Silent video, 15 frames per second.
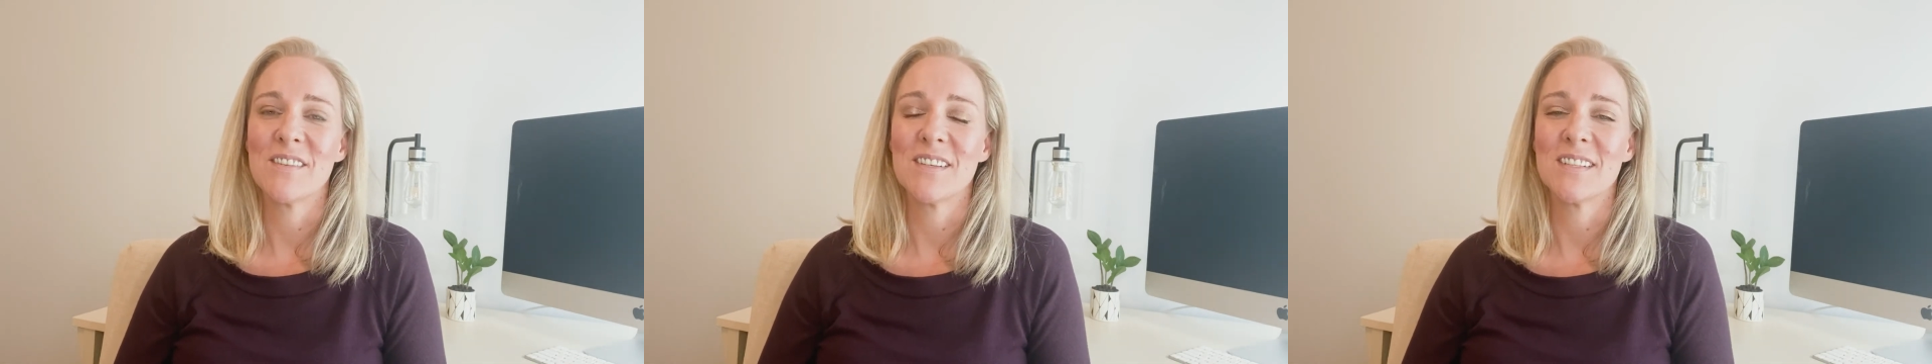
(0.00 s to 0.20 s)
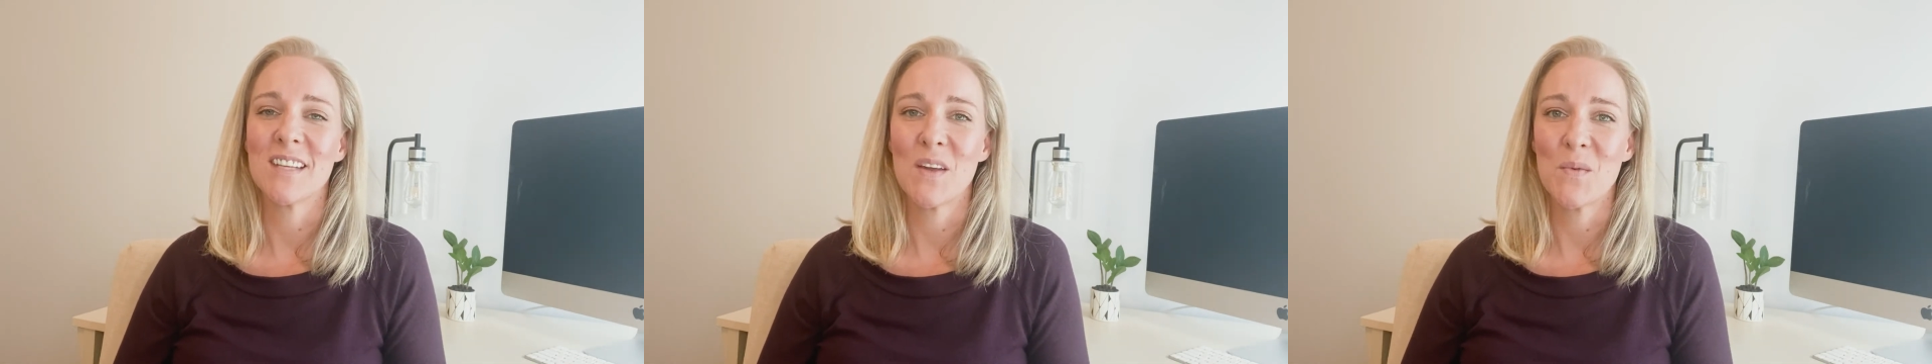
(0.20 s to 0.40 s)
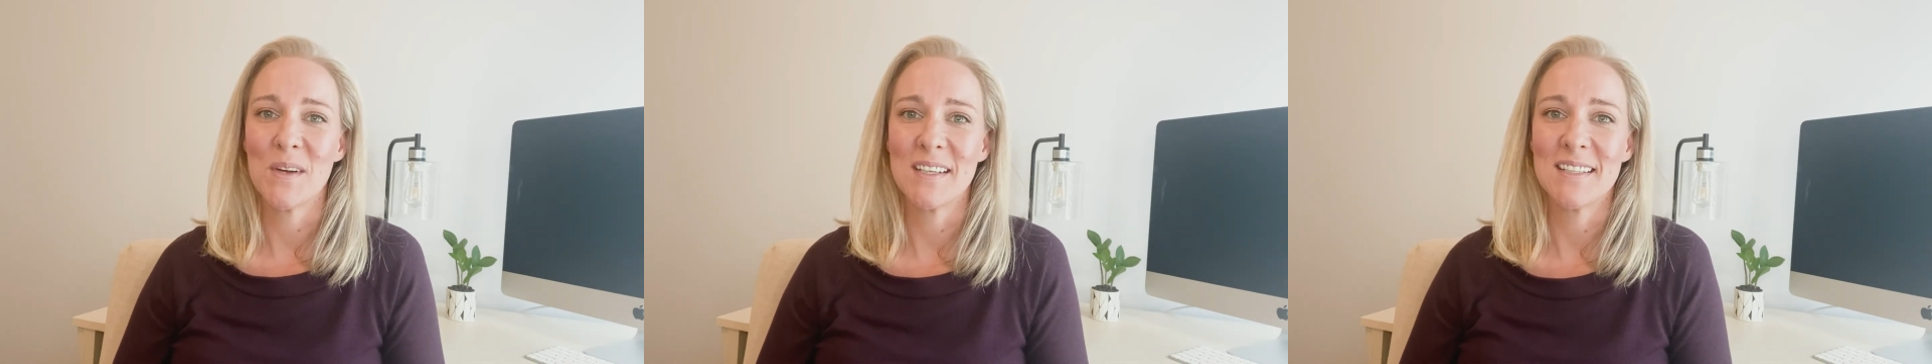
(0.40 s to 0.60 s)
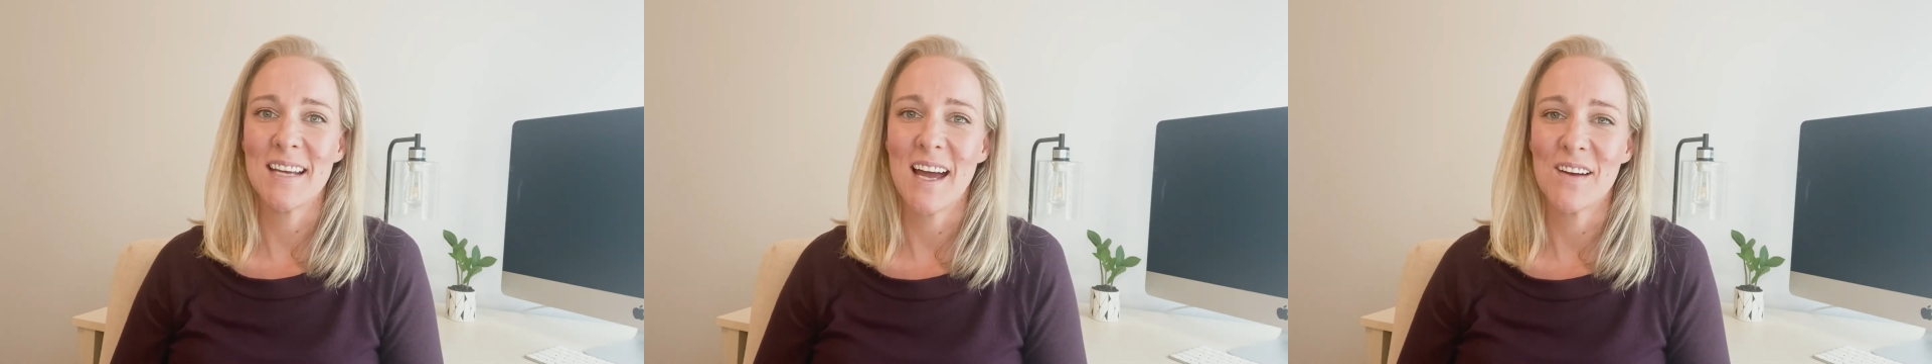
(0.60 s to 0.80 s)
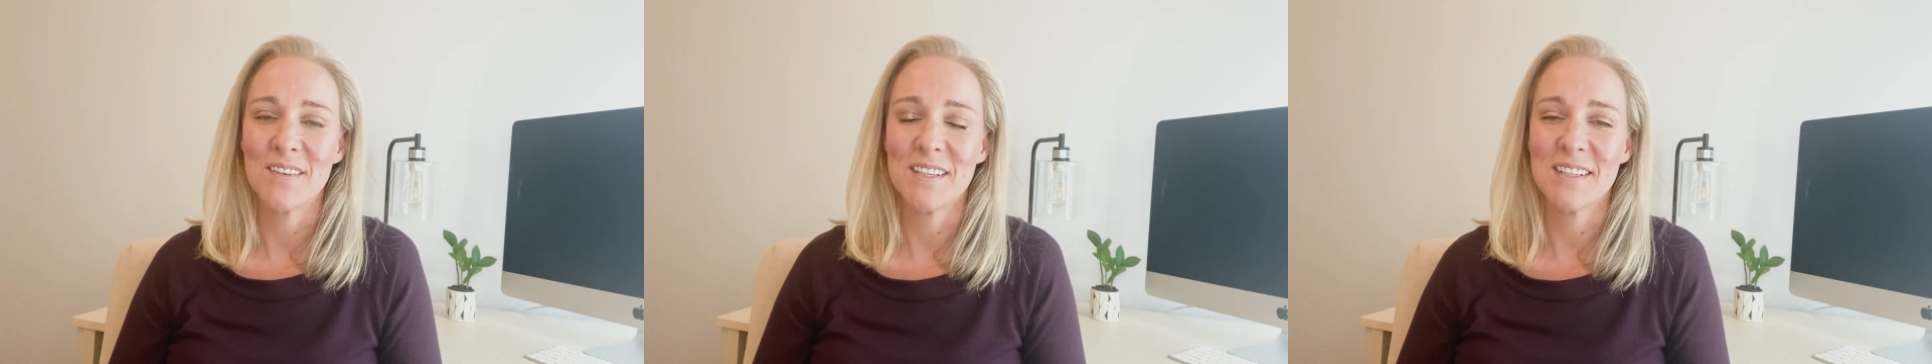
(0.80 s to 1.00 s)
the sun went
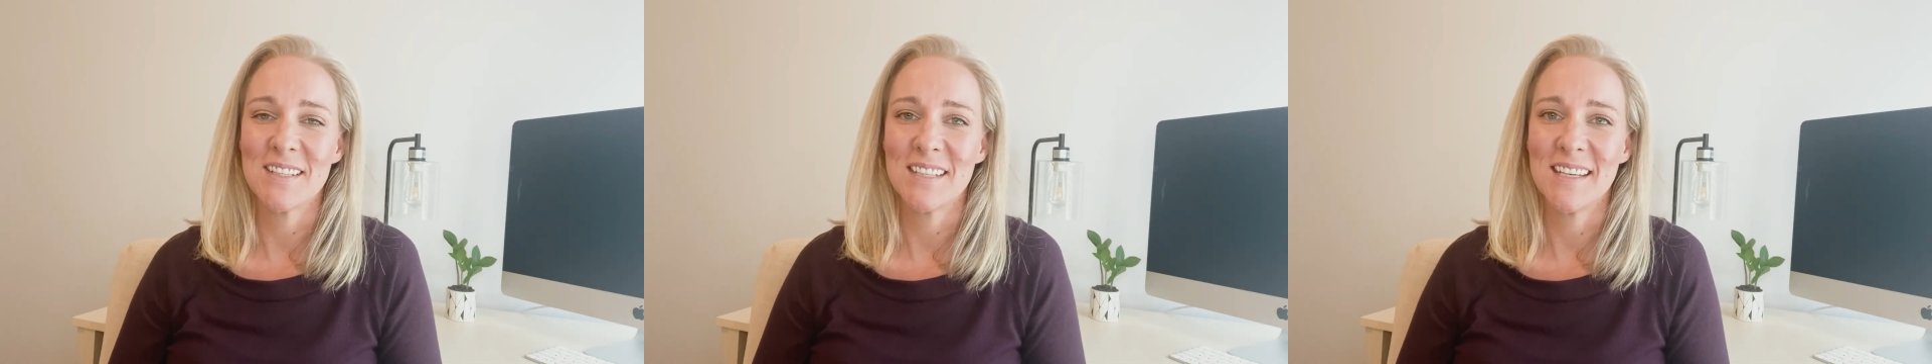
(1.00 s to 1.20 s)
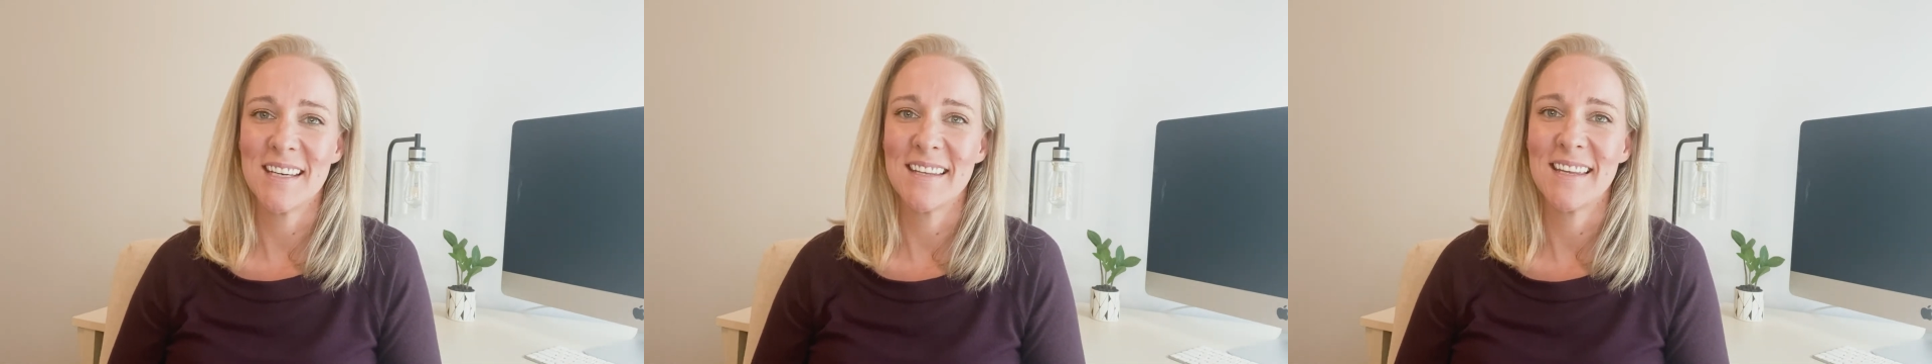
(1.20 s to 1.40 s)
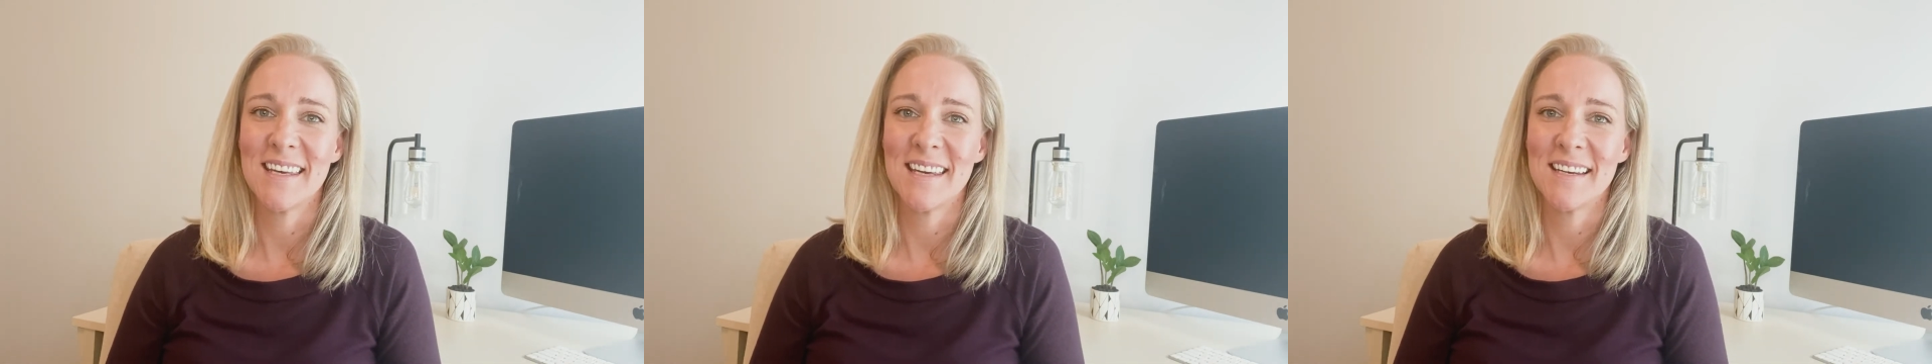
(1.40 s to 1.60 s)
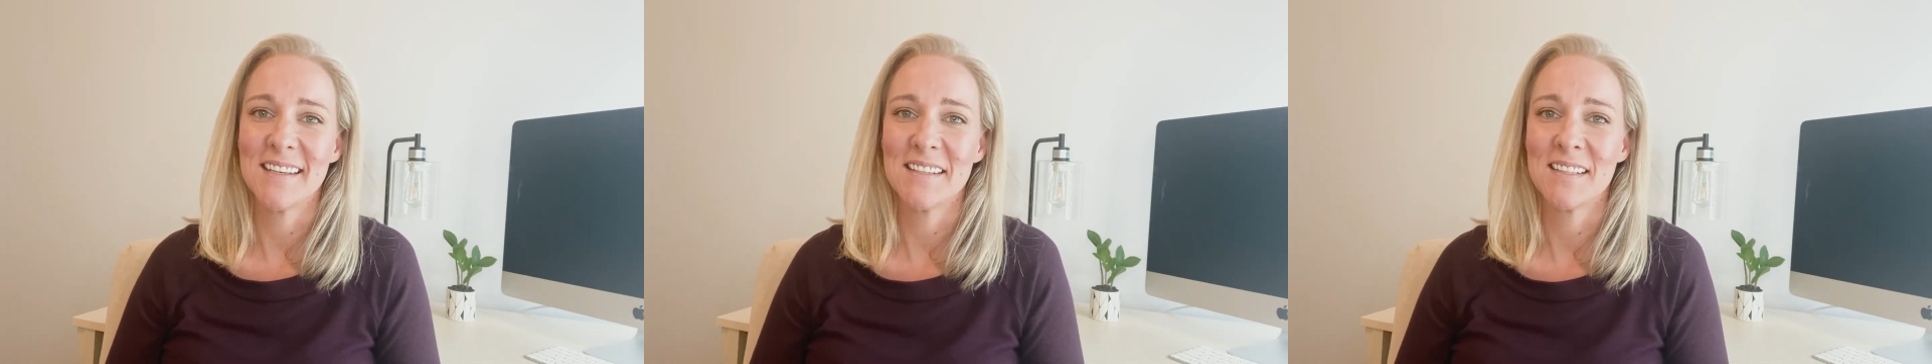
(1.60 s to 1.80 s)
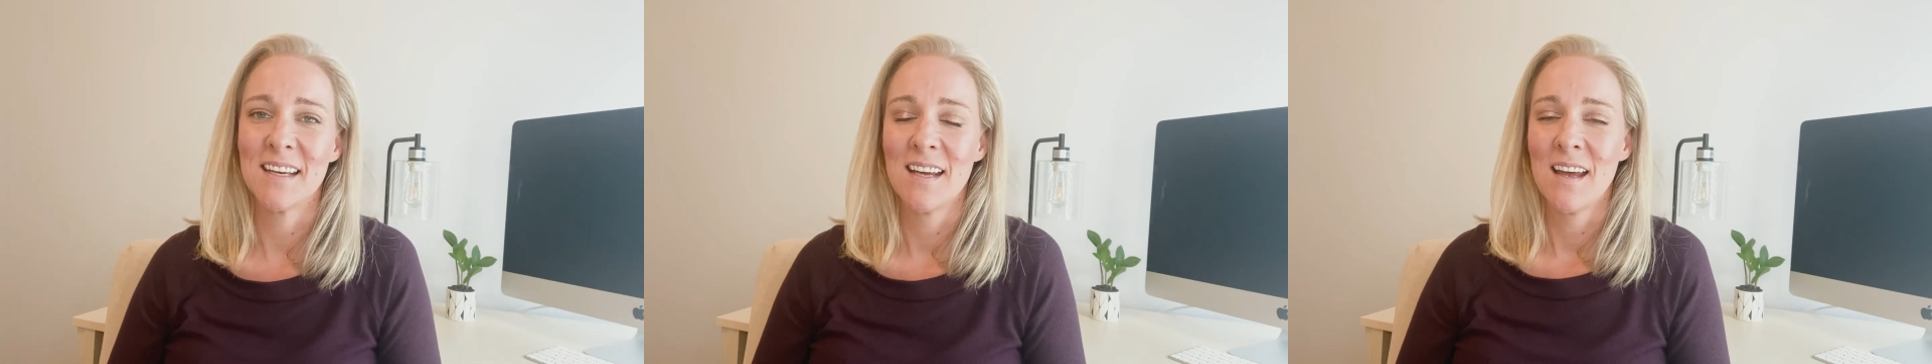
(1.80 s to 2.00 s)
down to see the kids